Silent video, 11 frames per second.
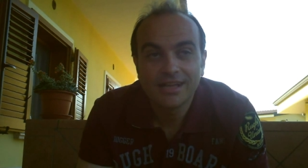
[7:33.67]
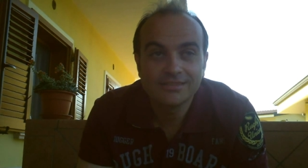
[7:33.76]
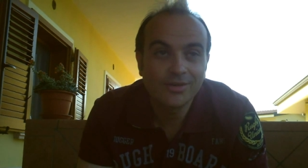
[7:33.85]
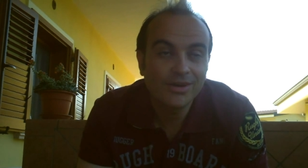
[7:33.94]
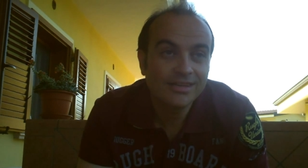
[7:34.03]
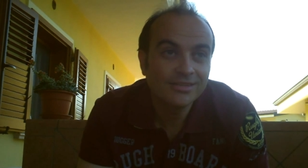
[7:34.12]

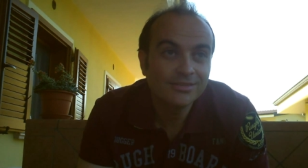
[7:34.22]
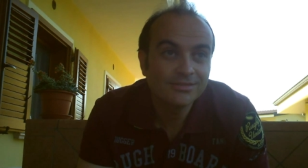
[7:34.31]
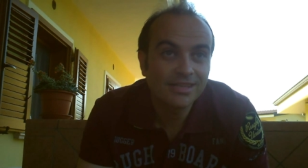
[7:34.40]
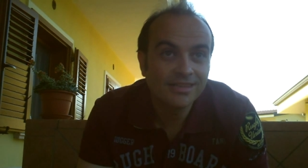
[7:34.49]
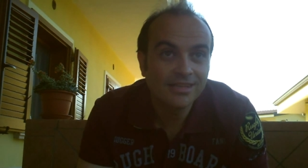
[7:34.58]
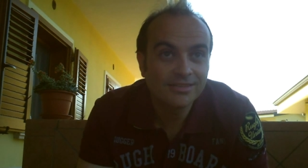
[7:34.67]
although I
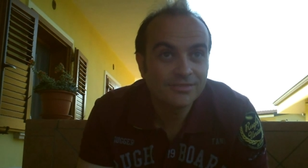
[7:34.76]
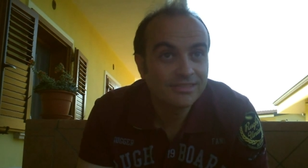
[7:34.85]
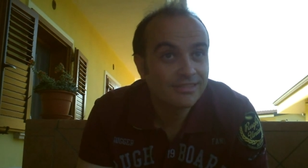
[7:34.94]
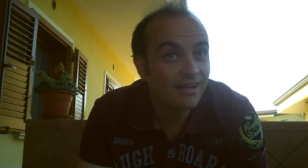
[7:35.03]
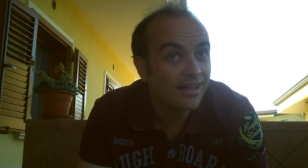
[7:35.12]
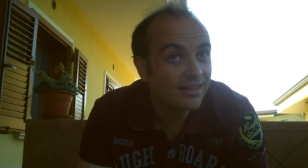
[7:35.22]
use a lot of
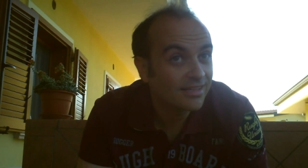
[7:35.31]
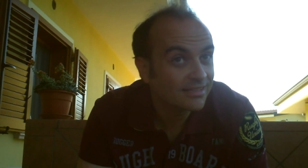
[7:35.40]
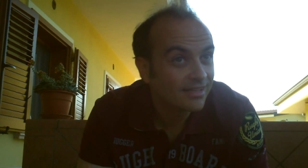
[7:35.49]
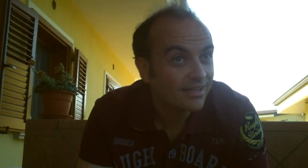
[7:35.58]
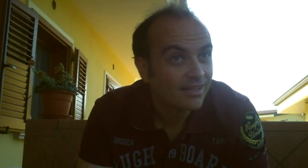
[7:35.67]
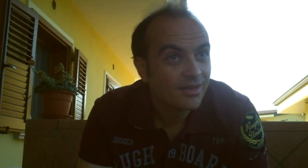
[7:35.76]

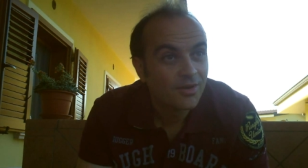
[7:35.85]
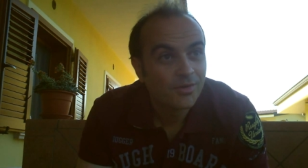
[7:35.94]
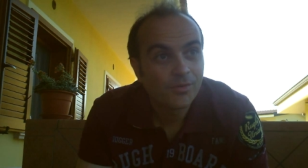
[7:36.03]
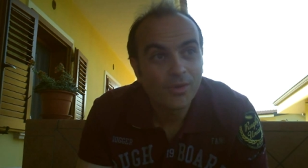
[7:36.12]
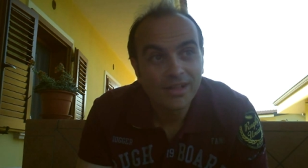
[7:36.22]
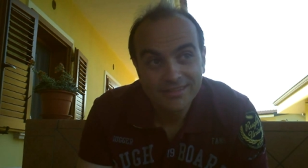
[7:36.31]
Italian
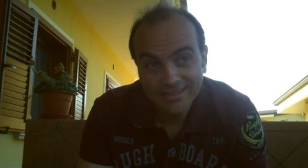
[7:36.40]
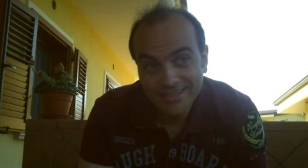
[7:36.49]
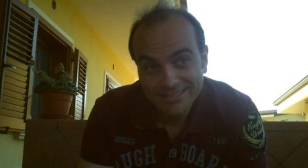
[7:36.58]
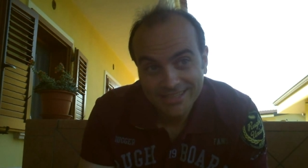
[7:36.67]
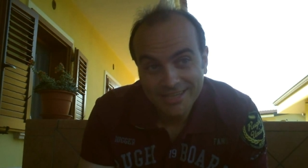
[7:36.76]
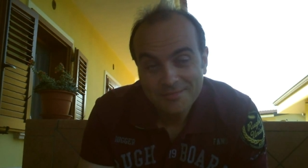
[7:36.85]
while
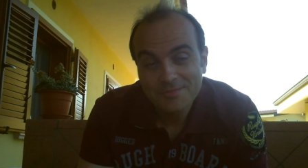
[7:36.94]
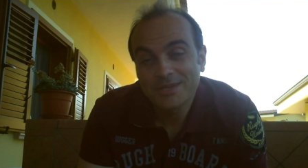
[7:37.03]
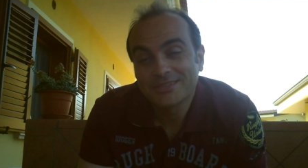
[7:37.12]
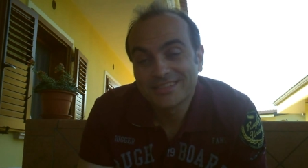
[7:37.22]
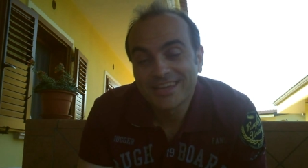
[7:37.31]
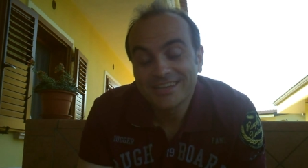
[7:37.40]
teaching,
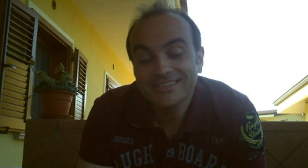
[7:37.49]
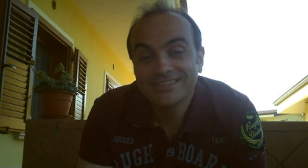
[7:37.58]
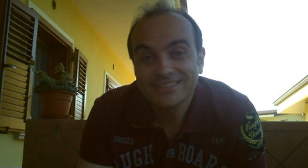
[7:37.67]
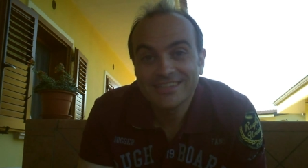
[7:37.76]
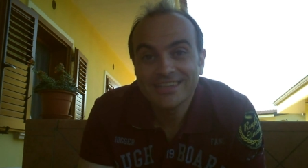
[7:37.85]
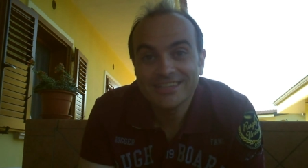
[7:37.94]
because I need
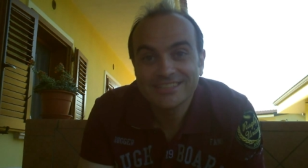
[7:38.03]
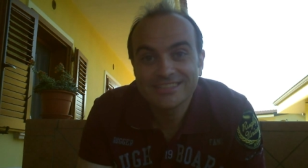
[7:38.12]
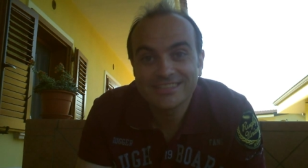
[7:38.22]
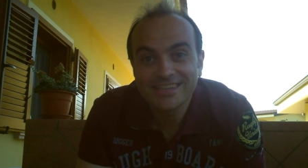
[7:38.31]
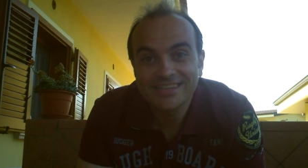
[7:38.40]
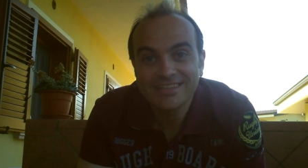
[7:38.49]
to
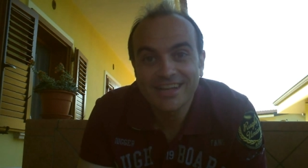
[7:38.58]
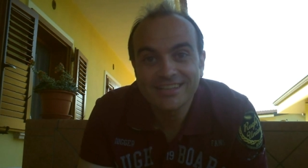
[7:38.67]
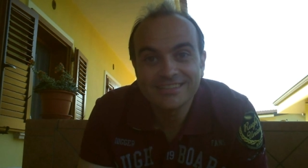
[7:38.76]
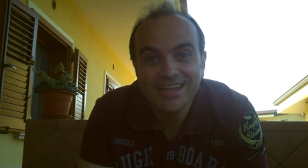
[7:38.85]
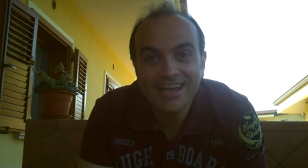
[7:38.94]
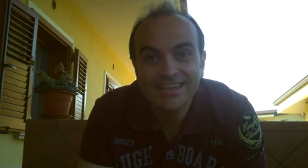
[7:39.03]
teach the
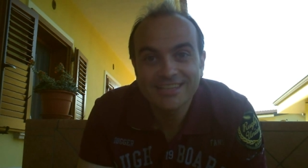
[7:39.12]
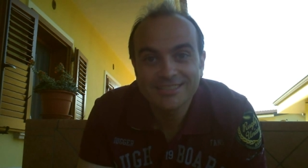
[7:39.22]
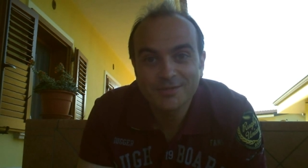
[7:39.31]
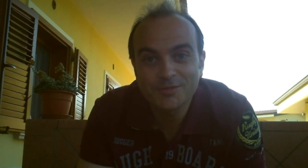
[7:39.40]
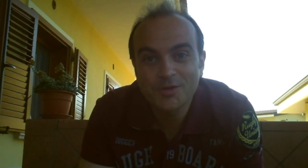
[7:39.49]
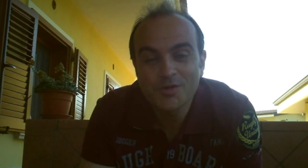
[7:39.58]
Italian
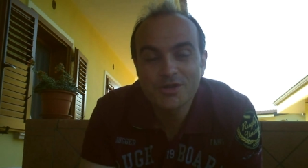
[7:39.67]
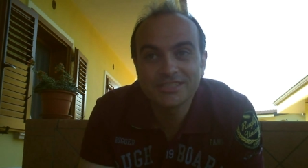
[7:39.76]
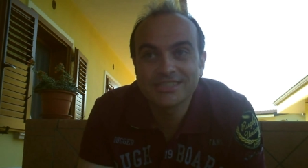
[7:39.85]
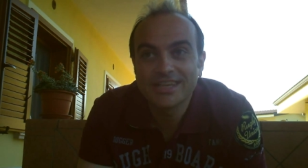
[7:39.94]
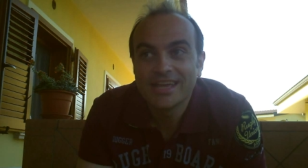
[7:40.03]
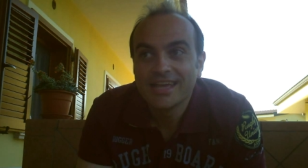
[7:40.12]
language, of
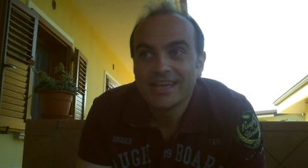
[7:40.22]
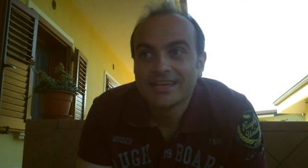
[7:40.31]
course.